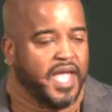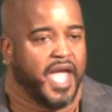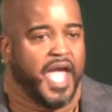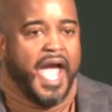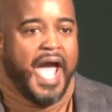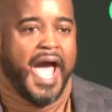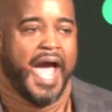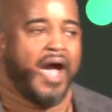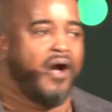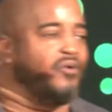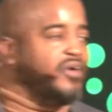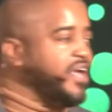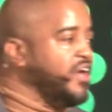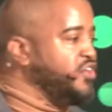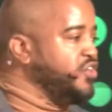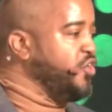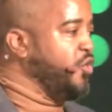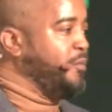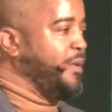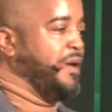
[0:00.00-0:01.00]
How can
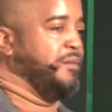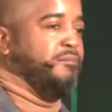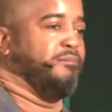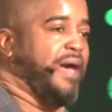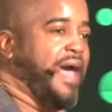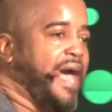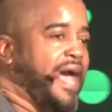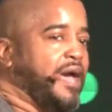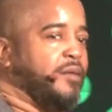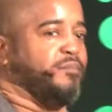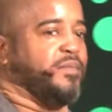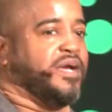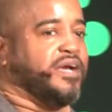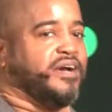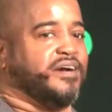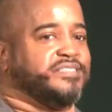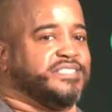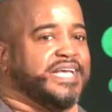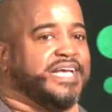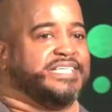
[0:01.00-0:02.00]
you be mad
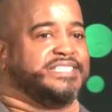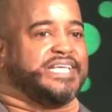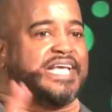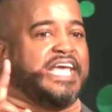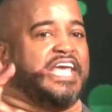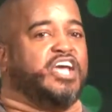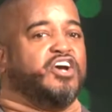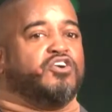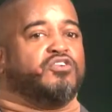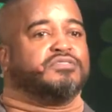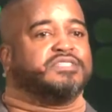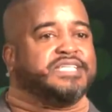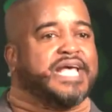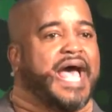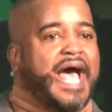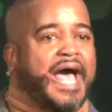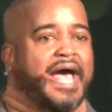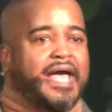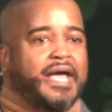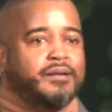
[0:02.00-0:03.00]
because it's ill
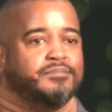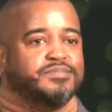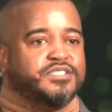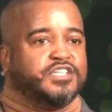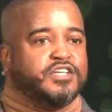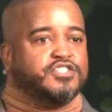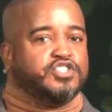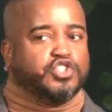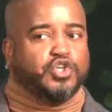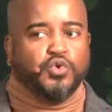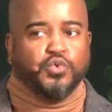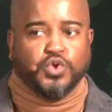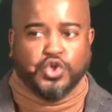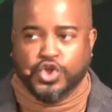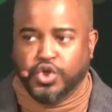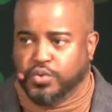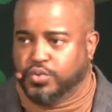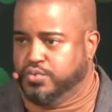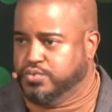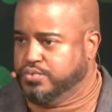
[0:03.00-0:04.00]
timed to
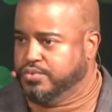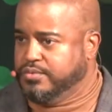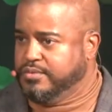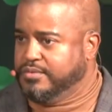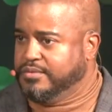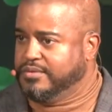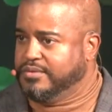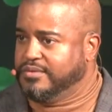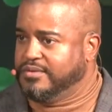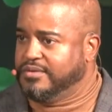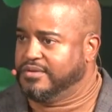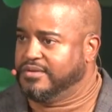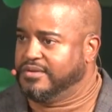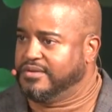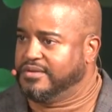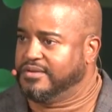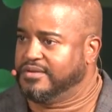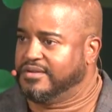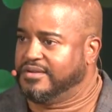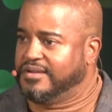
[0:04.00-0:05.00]
you?
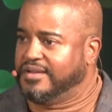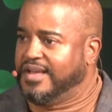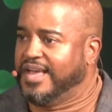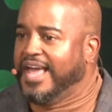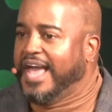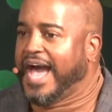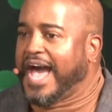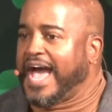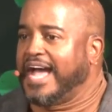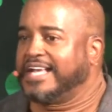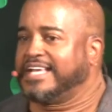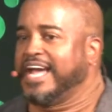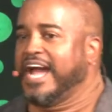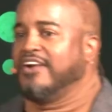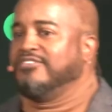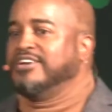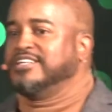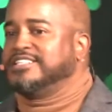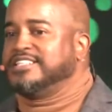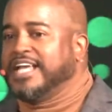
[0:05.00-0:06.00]
I
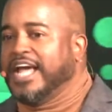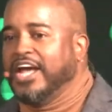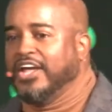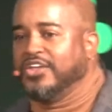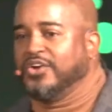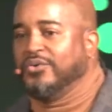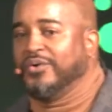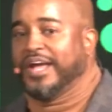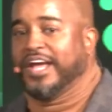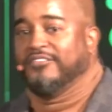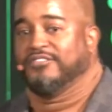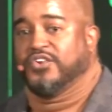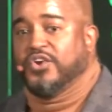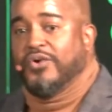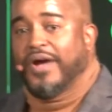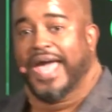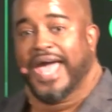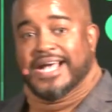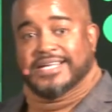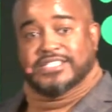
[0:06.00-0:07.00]
guarantee you, if you
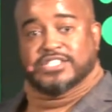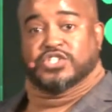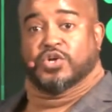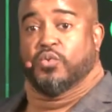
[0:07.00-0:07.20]
ask the